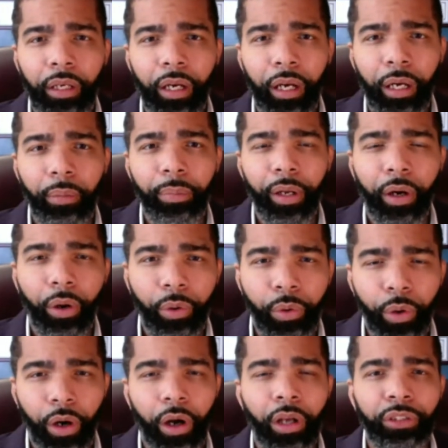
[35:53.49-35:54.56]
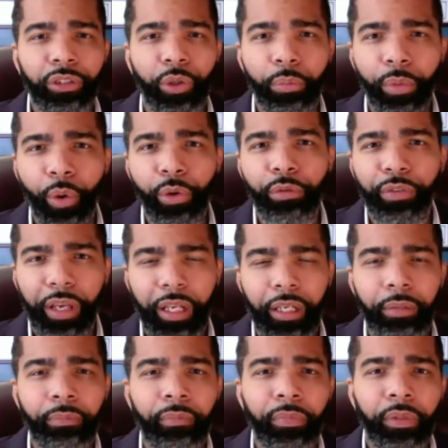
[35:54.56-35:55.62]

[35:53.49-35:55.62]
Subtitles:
but who are also motivated